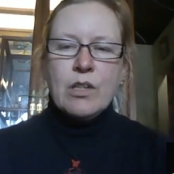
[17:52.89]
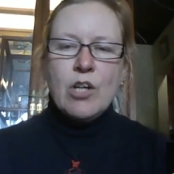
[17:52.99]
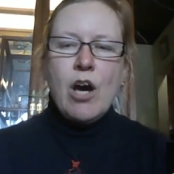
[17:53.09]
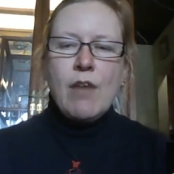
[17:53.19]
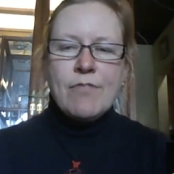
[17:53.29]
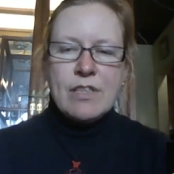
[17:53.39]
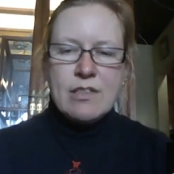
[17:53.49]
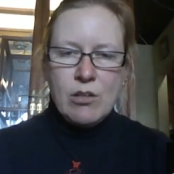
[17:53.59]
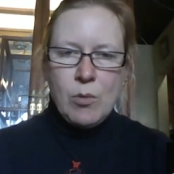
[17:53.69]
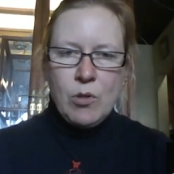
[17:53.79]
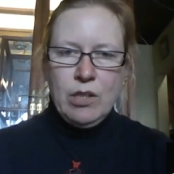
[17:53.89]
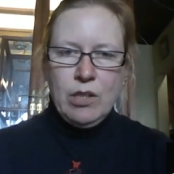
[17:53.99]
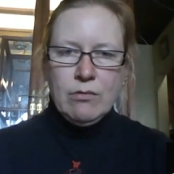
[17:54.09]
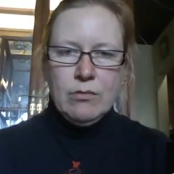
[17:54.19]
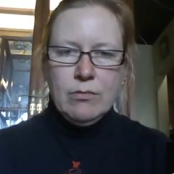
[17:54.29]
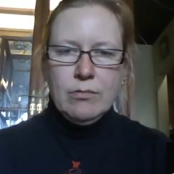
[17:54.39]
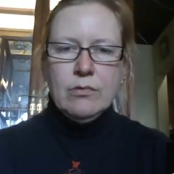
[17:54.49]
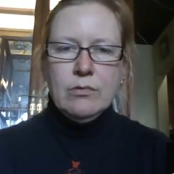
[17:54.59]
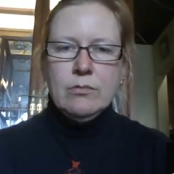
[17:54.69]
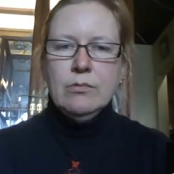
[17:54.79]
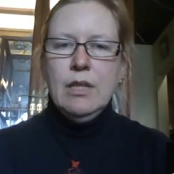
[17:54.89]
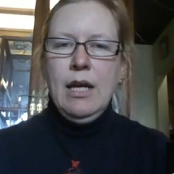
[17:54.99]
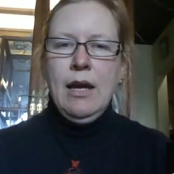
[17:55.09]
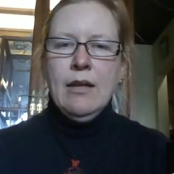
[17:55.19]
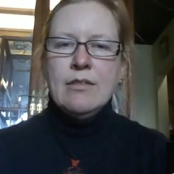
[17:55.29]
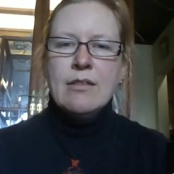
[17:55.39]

coffee ceremony, and